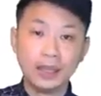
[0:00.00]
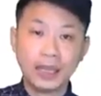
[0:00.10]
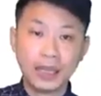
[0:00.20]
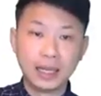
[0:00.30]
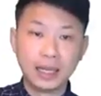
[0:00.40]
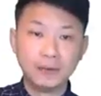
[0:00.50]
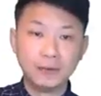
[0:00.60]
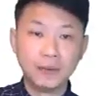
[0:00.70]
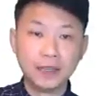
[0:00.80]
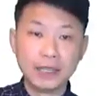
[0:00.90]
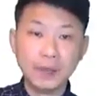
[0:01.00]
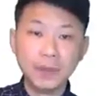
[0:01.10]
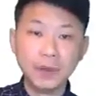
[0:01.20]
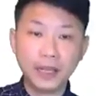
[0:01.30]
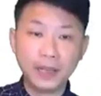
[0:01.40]
For
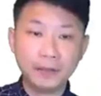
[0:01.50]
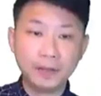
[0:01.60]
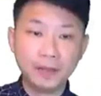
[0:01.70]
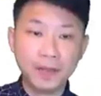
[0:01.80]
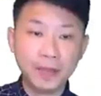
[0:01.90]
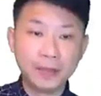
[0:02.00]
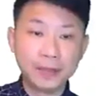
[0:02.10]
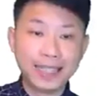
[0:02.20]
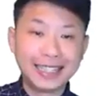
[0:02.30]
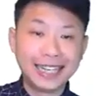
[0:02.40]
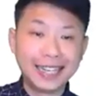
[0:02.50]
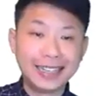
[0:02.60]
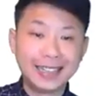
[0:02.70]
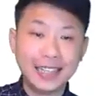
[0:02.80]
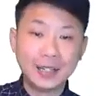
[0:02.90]
example, if the minimum
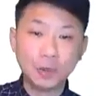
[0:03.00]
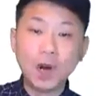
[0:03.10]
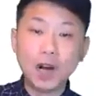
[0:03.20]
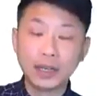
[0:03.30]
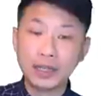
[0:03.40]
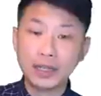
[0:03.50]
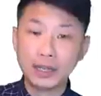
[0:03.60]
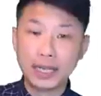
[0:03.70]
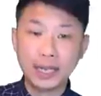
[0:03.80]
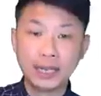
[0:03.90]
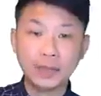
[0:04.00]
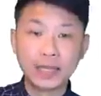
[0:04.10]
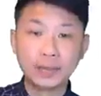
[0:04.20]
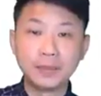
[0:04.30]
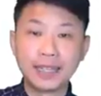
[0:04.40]
cardinality is 1 and the
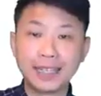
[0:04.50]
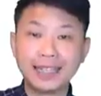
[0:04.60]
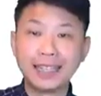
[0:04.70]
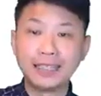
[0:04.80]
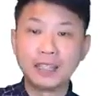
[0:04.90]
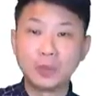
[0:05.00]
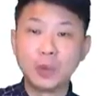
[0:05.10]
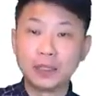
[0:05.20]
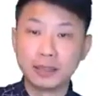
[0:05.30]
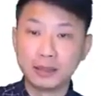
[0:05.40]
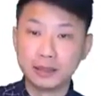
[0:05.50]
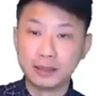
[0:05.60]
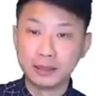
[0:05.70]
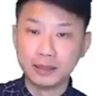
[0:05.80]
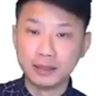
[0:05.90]
maximum cardinality is 1,
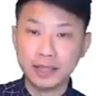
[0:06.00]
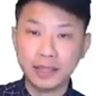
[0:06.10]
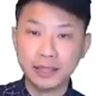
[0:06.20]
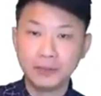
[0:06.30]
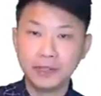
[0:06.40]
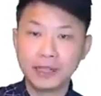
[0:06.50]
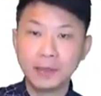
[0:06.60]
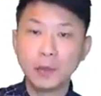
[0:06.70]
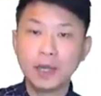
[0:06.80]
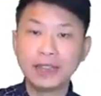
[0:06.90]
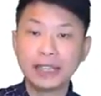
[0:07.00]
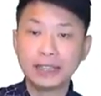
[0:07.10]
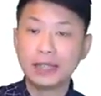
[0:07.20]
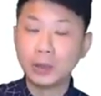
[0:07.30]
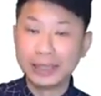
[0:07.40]
okay, for example
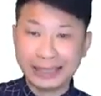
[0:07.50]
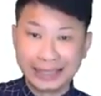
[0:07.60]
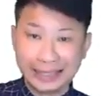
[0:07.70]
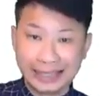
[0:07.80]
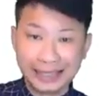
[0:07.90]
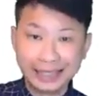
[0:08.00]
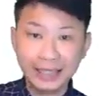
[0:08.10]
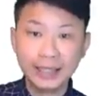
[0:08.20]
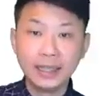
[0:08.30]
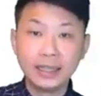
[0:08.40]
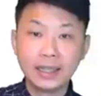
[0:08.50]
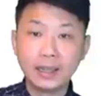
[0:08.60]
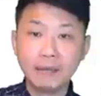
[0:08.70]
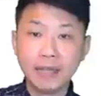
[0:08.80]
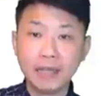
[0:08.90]
1.1, okay,
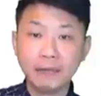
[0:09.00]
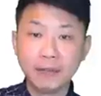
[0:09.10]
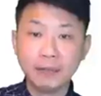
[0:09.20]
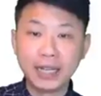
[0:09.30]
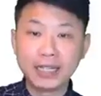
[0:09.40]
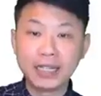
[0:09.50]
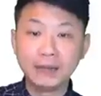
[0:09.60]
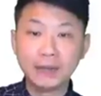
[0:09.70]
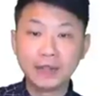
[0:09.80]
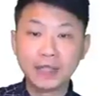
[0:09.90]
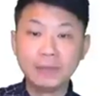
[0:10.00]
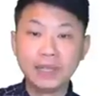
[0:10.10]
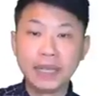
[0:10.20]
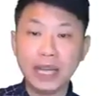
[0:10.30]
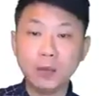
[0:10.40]
then we can replace it with
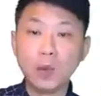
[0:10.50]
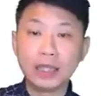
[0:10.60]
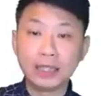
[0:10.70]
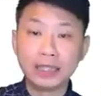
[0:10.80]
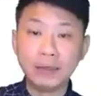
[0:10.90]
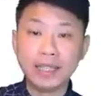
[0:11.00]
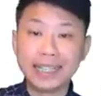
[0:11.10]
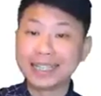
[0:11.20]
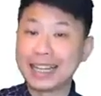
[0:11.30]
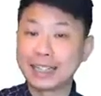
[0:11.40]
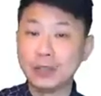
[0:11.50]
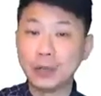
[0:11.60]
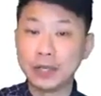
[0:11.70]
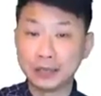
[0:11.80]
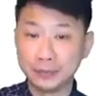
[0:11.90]
simply a 1. That means exactly
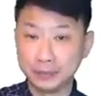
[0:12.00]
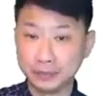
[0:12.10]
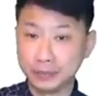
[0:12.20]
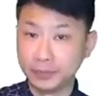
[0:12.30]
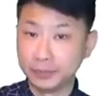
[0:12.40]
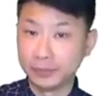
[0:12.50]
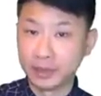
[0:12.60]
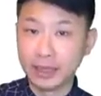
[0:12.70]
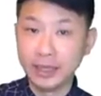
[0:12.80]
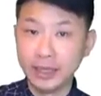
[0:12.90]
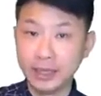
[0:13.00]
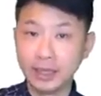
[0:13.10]
1. Okay,